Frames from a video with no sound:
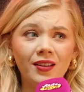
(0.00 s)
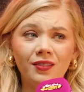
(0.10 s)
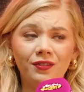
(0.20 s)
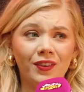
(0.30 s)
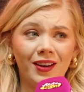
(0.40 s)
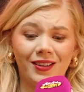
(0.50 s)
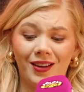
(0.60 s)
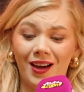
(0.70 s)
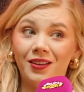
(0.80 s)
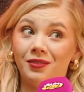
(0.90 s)
can find
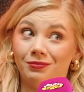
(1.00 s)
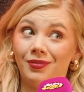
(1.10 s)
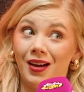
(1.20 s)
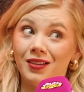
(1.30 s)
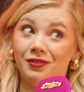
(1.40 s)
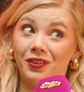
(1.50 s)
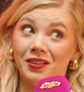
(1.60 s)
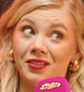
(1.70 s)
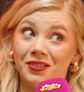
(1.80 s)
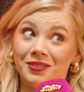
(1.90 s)

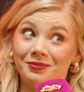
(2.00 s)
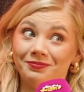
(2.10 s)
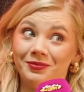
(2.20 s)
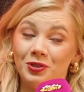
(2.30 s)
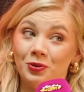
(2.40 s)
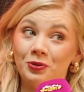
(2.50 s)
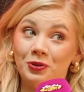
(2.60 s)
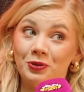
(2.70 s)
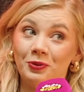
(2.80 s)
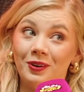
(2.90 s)
things. Don't
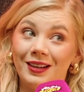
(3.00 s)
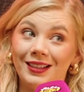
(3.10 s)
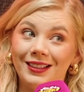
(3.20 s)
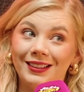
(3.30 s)
you worry.